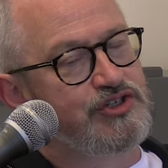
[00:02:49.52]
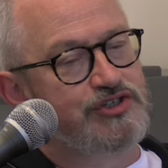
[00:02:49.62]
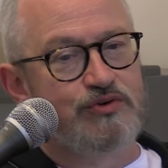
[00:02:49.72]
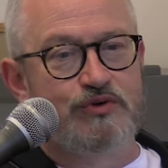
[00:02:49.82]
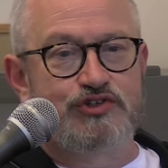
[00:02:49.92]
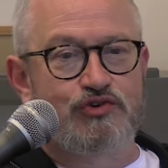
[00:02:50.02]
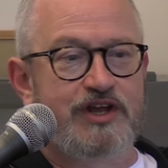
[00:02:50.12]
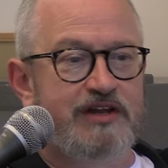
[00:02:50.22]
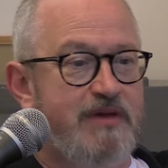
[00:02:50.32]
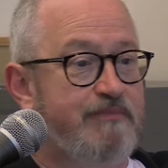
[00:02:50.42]
she saw a
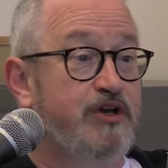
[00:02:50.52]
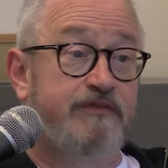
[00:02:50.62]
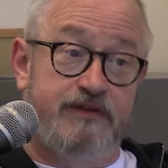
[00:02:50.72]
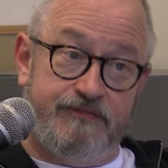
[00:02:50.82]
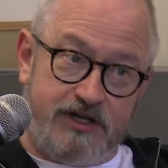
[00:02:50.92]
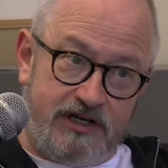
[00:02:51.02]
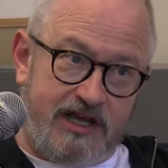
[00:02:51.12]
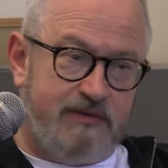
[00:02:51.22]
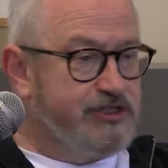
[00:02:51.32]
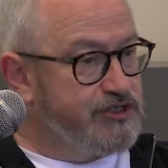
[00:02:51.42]
tree in memory of Vivien
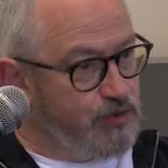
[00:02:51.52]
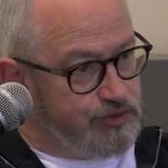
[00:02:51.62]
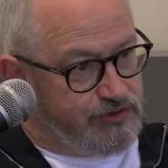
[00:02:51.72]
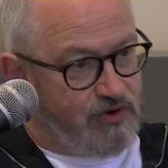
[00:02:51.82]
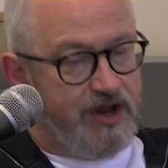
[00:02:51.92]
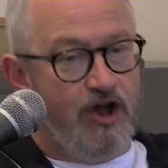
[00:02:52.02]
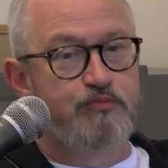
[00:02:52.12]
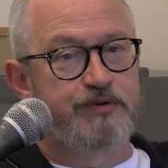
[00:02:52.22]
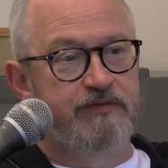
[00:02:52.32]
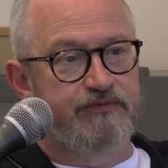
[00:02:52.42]
Leigh, which is of course a great
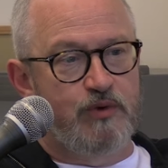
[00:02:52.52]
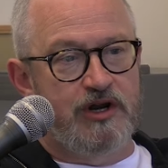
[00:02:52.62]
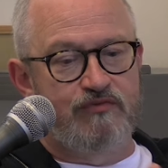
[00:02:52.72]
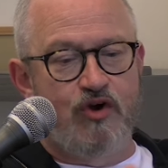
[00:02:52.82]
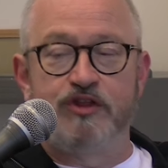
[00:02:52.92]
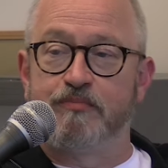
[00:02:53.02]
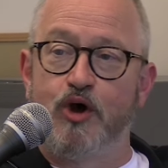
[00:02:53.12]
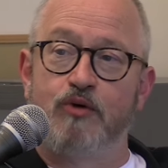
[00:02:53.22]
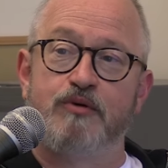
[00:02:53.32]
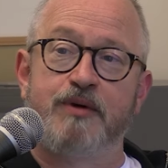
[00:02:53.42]
opening for when I write the
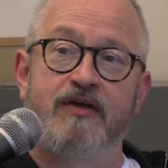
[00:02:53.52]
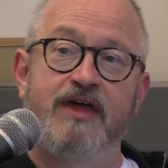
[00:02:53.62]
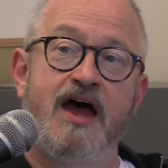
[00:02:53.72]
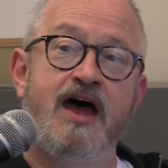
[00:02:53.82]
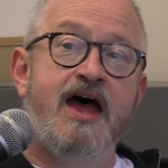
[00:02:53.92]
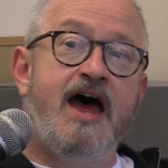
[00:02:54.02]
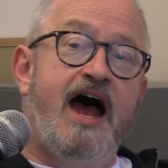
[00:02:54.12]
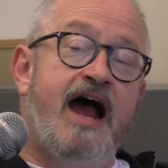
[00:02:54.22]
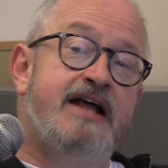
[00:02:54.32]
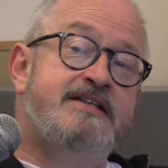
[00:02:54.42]
poem about that,
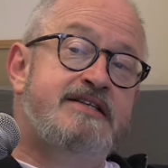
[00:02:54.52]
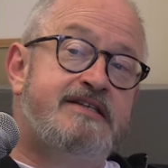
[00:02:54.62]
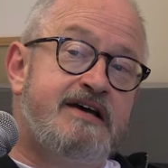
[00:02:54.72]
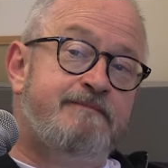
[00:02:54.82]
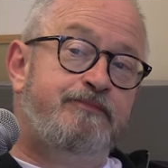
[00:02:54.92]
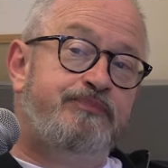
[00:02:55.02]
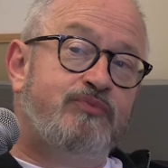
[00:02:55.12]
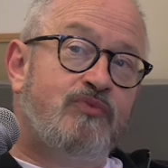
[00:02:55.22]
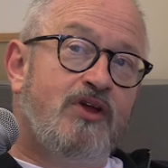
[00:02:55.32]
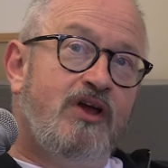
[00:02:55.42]
and. Um,
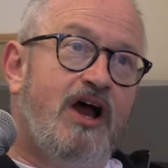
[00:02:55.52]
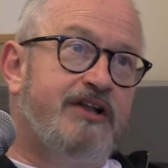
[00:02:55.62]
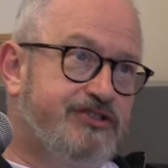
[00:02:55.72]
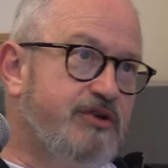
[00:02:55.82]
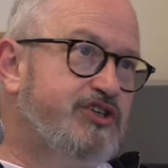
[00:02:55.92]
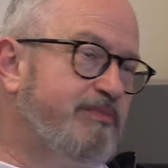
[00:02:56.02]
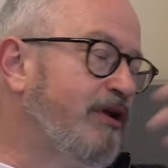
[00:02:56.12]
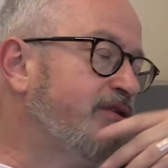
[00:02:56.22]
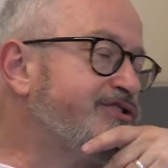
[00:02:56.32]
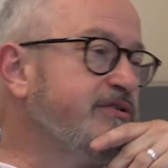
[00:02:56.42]
and so she
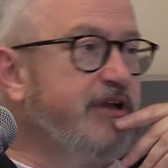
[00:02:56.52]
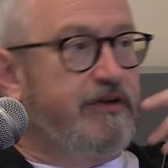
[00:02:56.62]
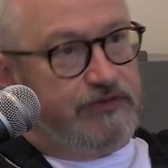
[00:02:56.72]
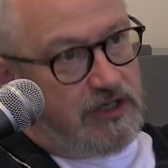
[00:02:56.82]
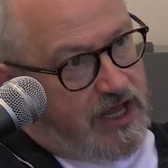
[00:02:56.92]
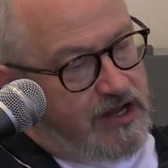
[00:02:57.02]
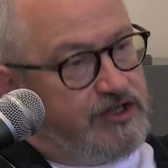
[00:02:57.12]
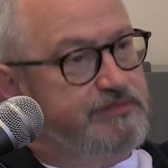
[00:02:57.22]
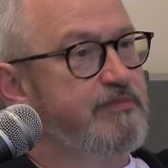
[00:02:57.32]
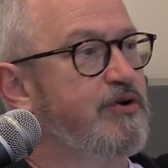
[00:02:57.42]
plants them, you know, for her late
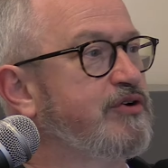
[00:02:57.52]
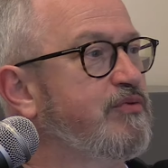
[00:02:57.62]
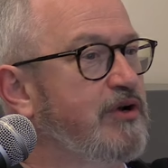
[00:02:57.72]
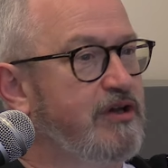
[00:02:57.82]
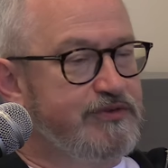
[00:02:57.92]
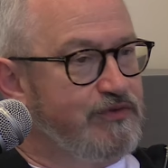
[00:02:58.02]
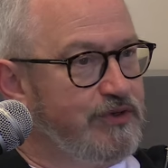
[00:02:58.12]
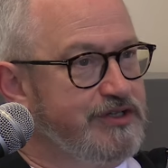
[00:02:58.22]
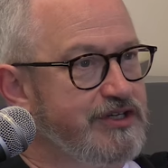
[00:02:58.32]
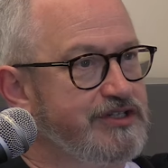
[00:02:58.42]
husband Michael Williams for all
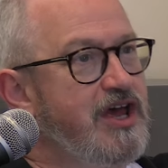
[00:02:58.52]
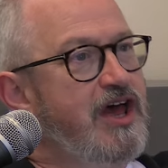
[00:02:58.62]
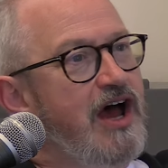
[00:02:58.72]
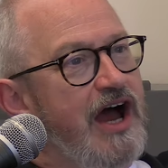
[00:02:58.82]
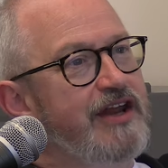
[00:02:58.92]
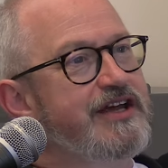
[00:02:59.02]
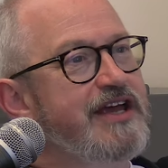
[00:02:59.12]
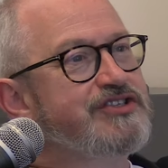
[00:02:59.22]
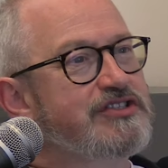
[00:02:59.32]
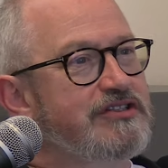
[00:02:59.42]
these things. And it
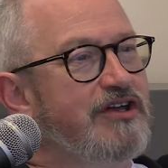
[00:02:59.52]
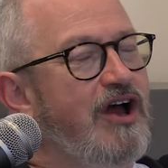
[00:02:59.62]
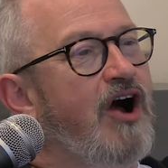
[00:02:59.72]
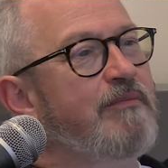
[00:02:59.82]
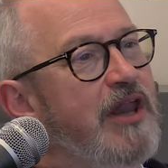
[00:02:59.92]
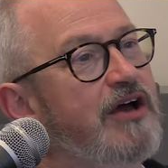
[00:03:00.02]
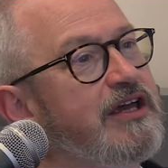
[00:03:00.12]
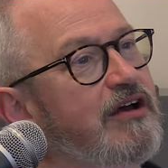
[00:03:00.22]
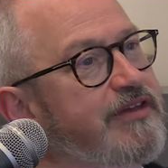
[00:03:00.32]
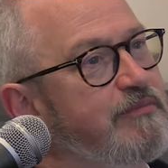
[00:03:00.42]
is I'm
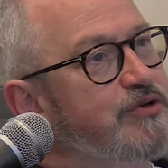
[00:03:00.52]
lucky. I think